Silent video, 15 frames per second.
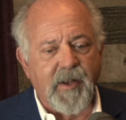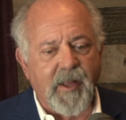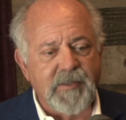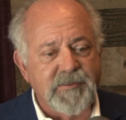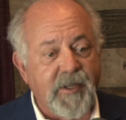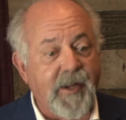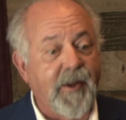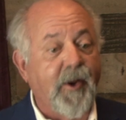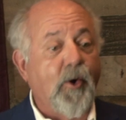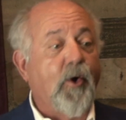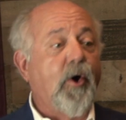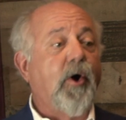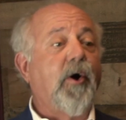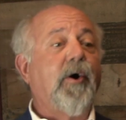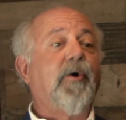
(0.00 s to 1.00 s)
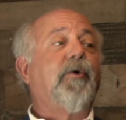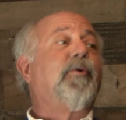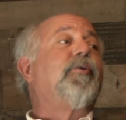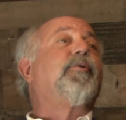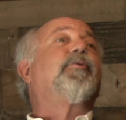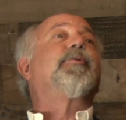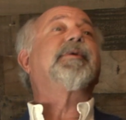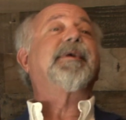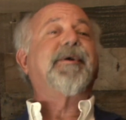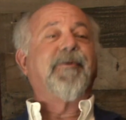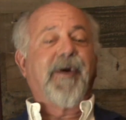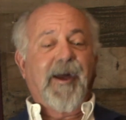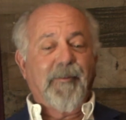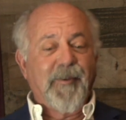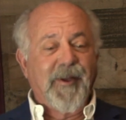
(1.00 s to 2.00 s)
And I was like, holy
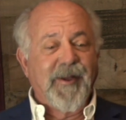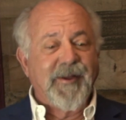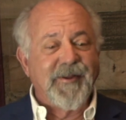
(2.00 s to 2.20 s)
crap.